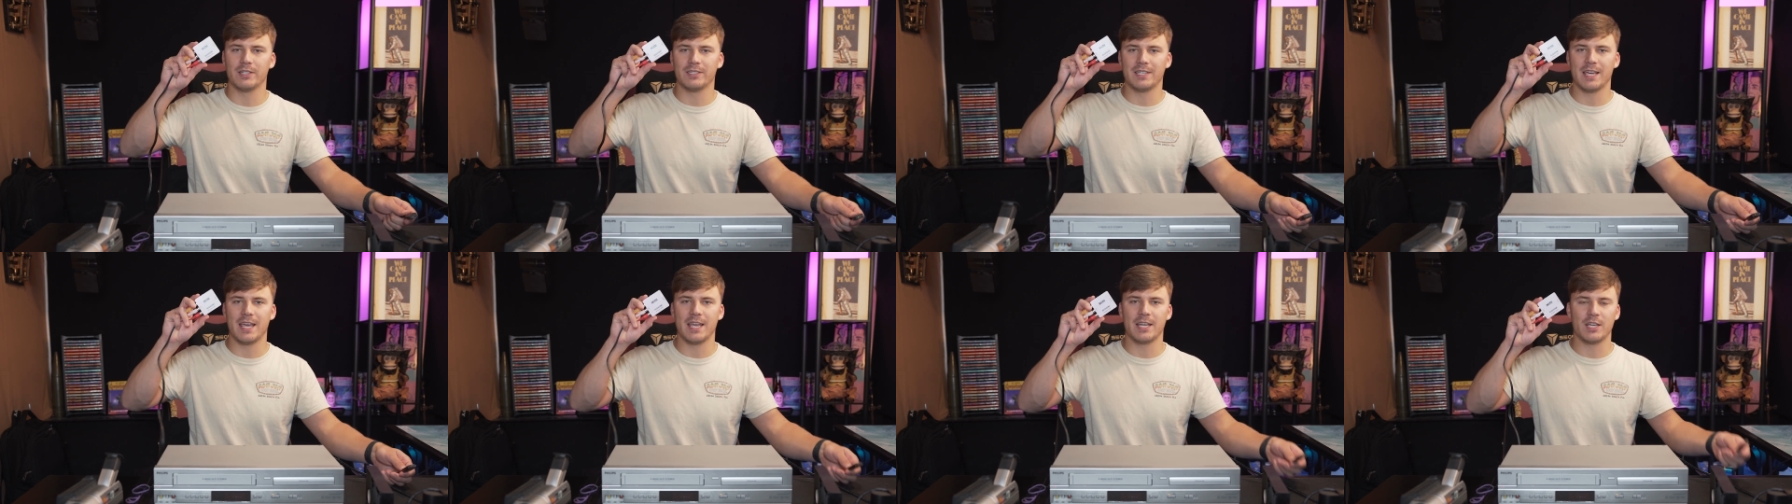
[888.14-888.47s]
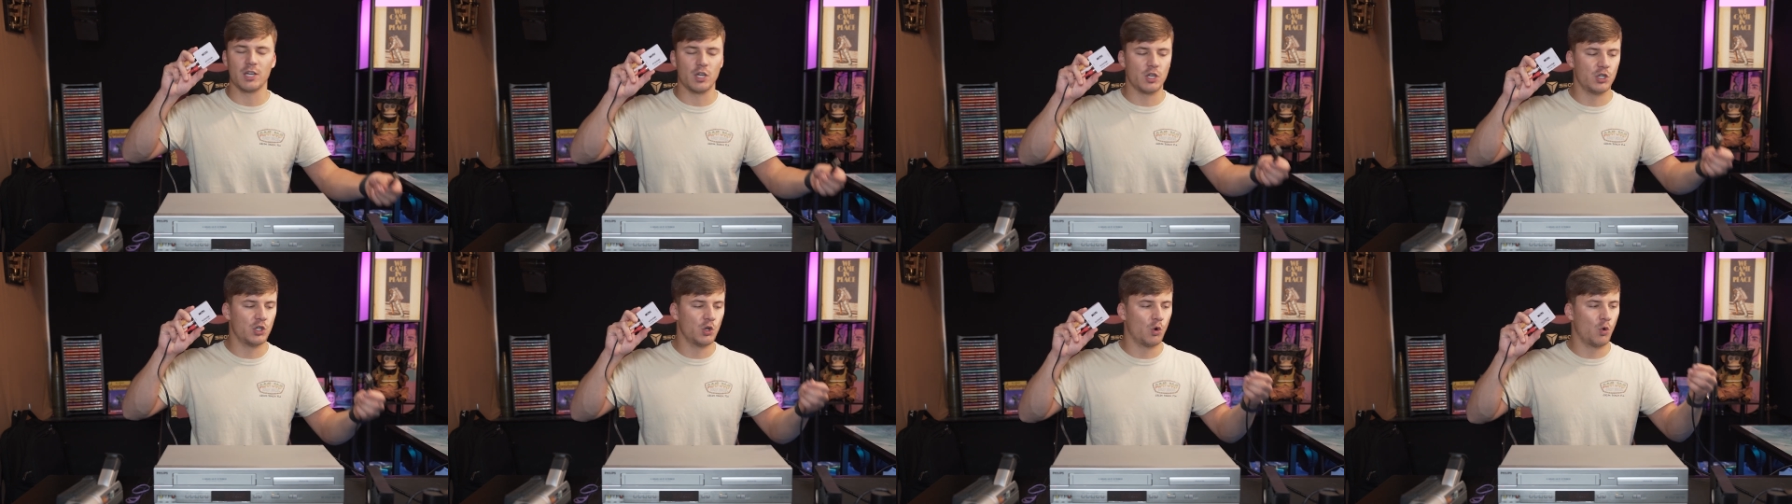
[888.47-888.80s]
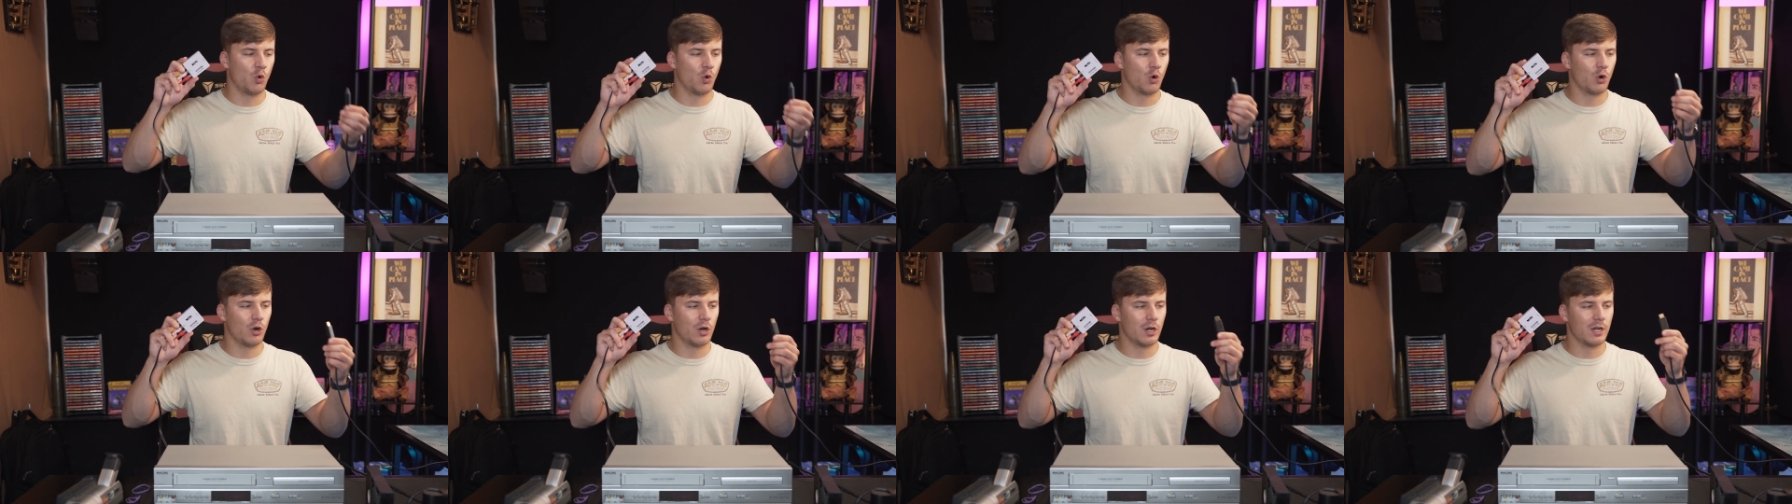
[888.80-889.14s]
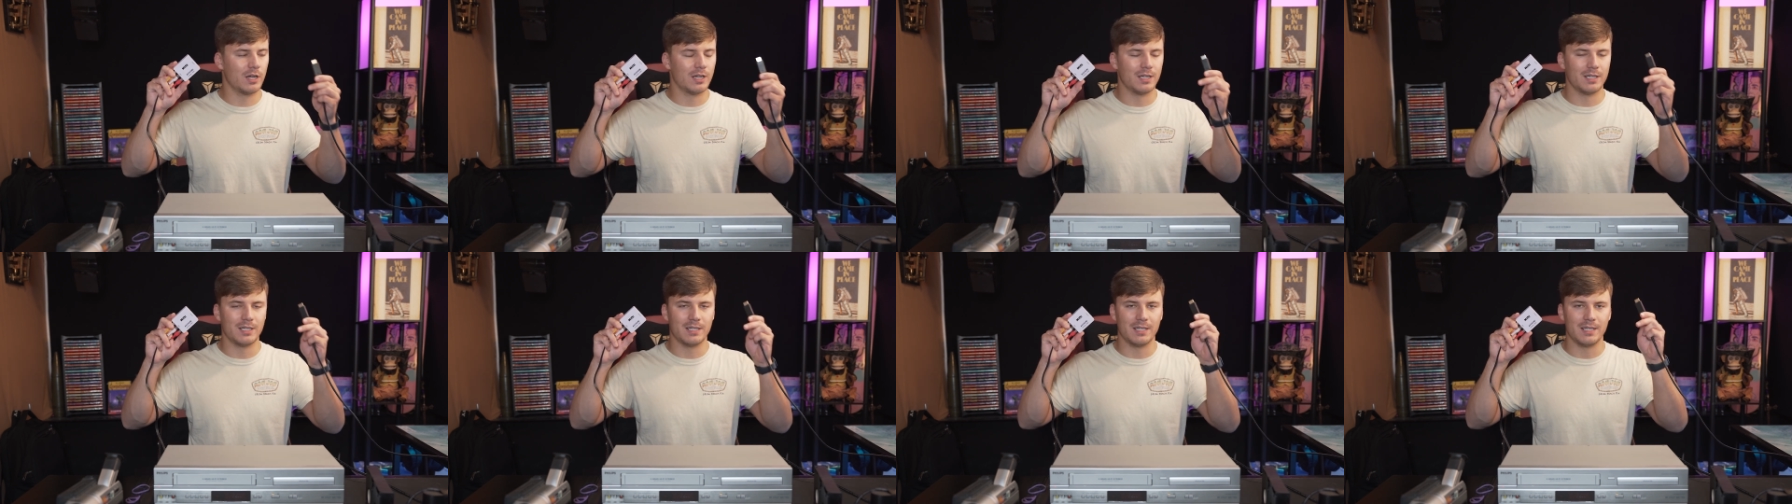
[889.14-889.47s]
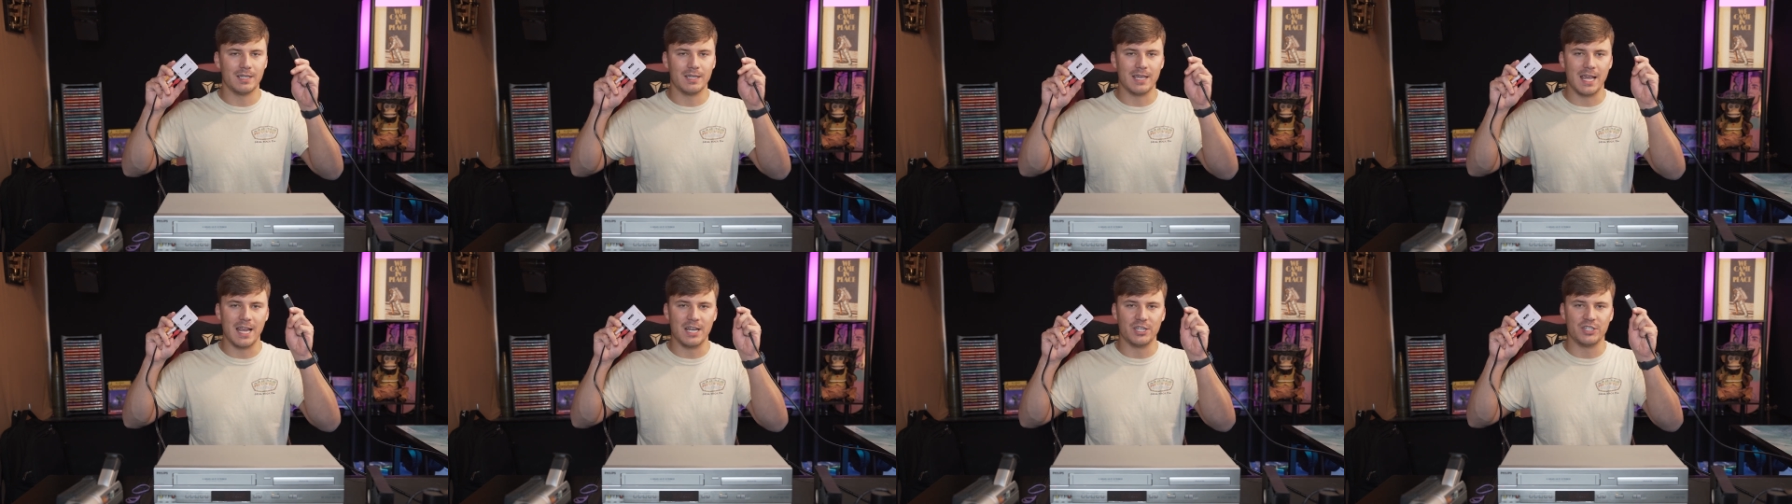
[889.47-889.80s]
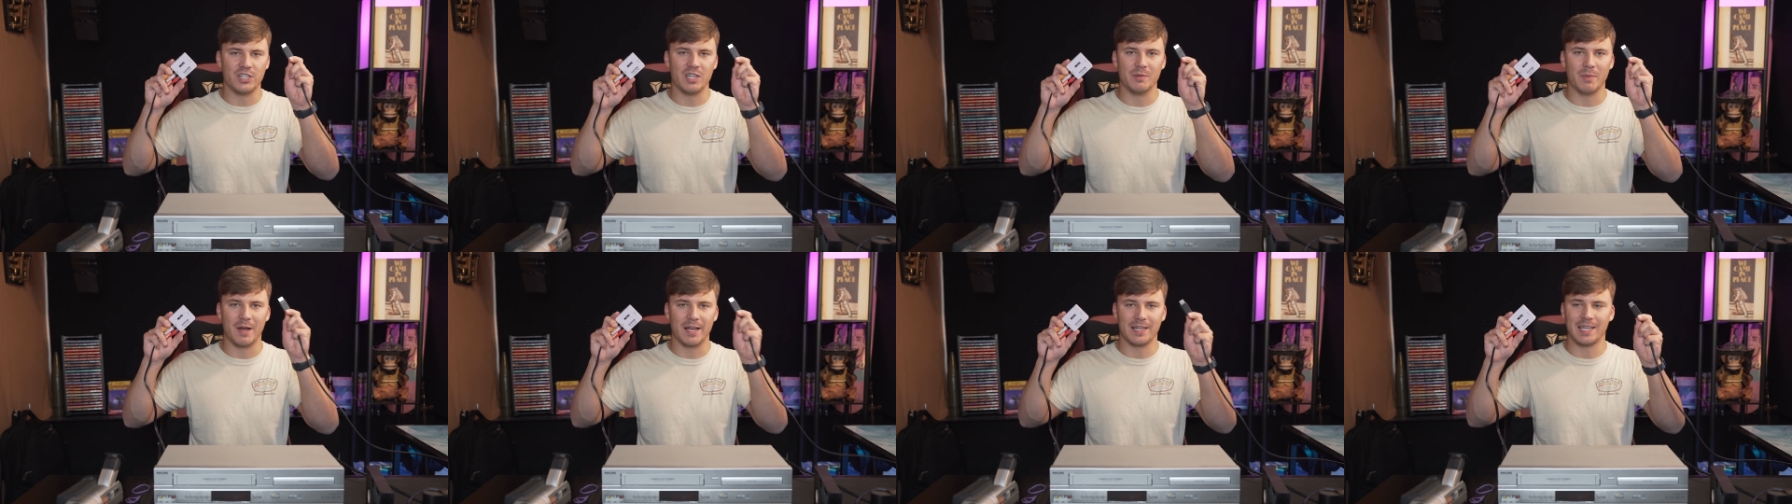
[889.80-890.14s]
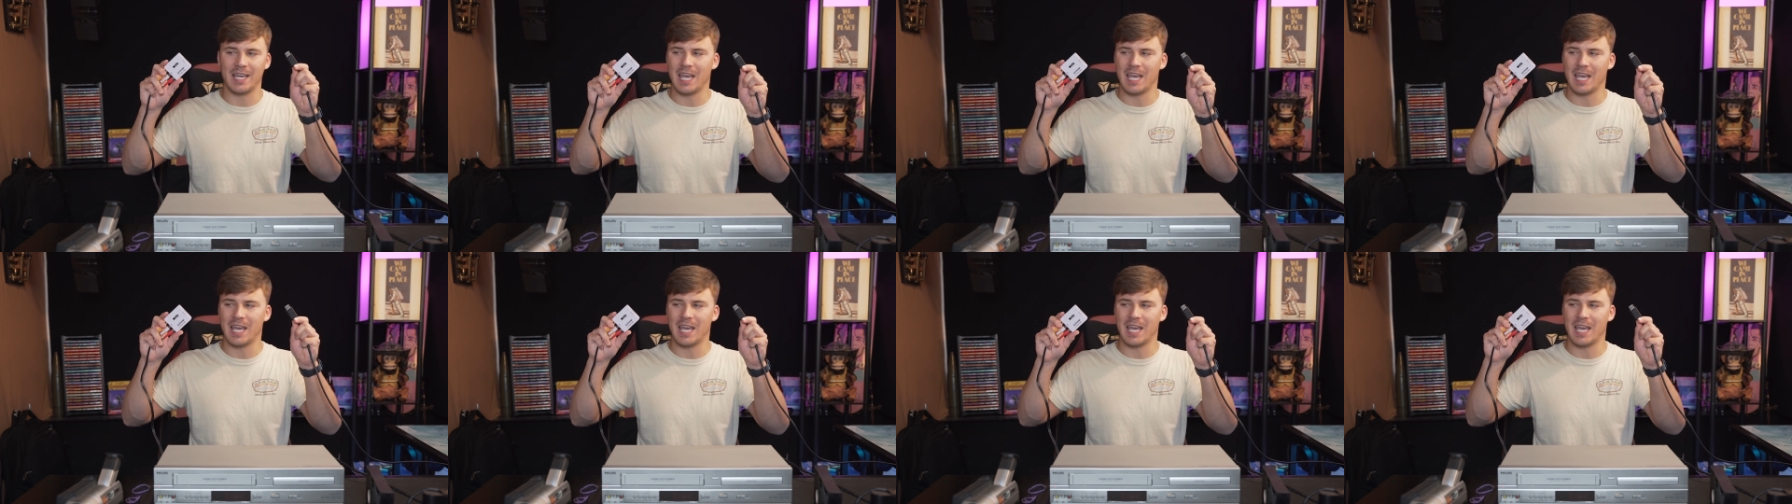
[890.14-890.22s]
take your HDMI